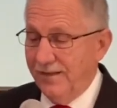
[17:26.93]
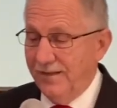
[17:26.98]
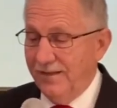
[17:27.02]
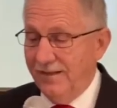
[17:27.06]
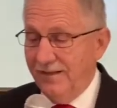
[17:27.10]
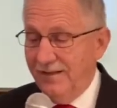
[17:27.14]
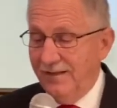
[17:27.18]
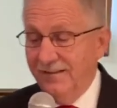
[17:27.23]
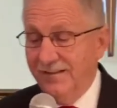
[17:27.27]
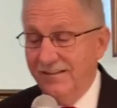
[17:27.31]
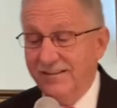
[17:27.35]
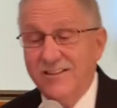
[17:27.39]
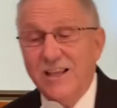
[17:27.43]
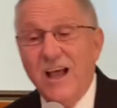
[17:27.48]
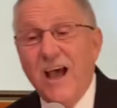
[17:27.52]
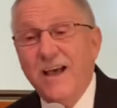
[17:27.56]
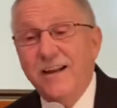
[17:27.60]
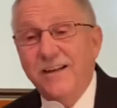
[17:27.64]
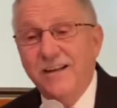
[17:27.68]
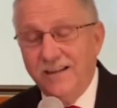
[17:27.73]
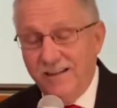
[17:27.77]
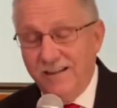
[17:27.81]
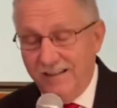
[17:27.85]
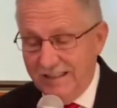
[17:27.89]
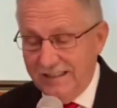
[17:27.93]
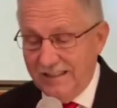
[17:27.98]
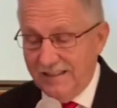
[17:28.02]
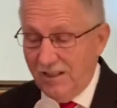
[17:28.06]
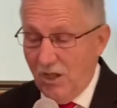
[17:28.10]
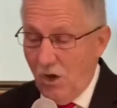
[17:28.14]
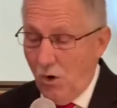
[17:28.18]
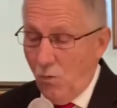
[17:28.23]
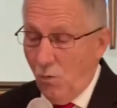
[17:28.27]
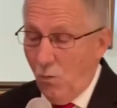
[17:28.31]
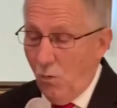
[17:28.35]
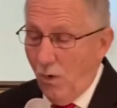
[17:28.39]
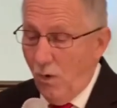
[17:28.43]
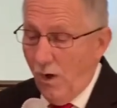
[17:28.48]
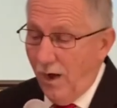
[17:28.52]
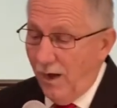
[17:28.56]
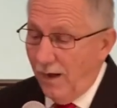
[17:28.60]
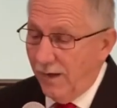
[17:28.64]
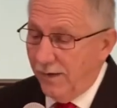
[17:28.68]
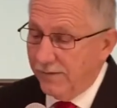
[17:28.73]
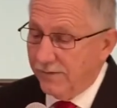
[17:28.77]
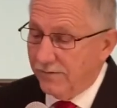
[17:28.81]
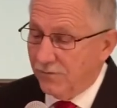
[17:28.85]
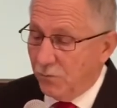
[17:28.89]
And suddenly there
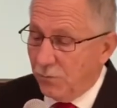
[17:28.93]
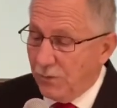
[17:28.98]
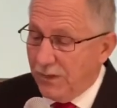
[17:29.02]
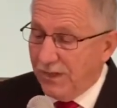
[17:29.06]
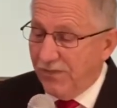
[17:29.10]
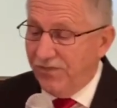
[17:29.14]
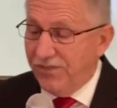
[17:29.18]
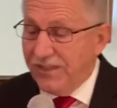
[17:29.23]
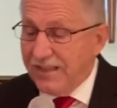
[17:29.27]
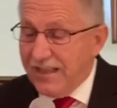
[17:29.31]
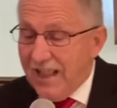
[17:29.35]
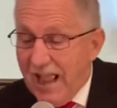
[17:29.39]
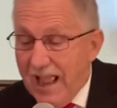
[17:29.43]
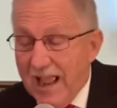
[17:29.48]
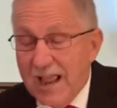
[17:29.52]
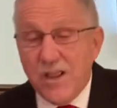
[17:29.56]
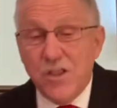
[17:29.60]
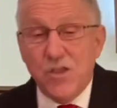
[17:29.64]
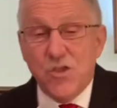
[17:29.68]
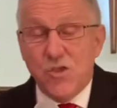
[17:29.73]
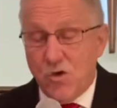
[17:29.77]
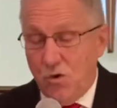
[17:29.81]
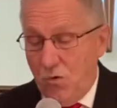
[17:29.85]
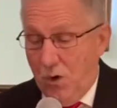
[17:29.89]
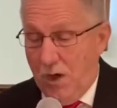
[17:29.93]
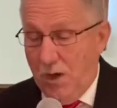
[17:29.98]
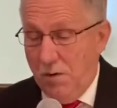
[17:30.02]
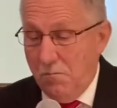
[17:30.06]
was with the angel a